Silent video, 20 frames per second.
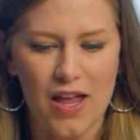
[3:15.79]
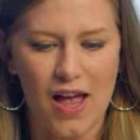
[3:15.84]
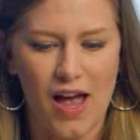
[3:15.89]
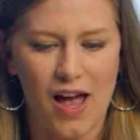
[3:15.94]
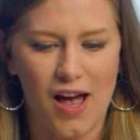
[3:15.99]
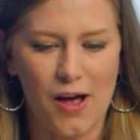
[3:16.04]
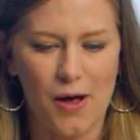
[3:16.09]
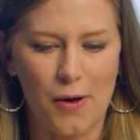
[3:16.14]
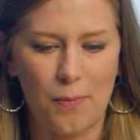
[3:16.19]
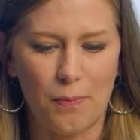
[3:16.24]

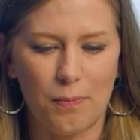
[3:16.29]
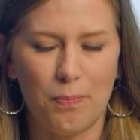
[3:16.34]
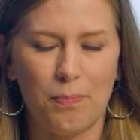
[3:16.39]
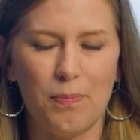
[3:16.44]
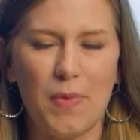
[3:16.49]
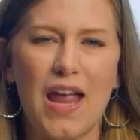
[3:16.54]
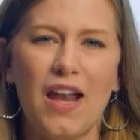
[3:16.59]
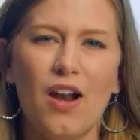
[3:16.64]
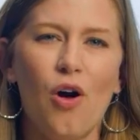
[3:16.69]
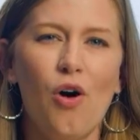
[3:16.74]

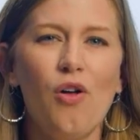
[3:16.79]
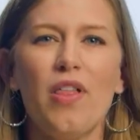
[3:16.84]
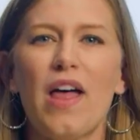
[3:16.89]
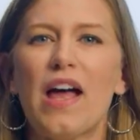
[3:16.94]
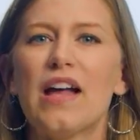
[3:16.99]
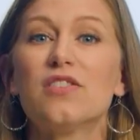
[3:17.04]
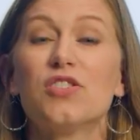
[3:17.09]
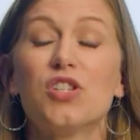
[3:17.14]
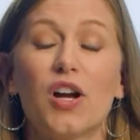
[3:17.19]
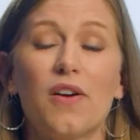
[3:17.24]
And all
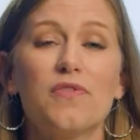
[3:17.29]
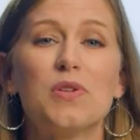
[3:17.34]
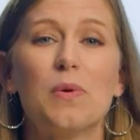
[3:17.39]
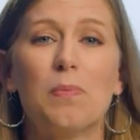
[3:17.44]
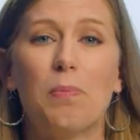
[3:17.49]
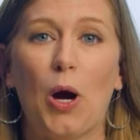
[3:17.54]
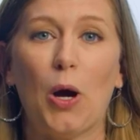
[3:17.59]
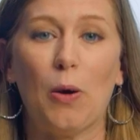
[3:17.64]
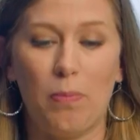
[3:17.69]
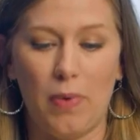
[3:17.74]
that serves a
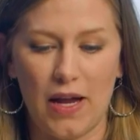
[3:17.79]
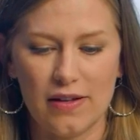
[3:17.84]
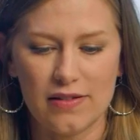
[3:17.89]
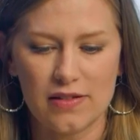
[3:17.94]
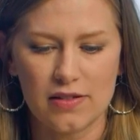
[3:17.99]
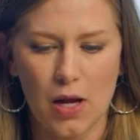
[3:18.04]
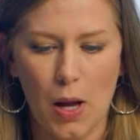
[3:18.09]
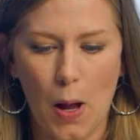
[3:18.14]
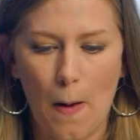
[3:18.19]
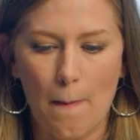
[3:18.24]

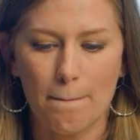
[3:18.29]
purpose.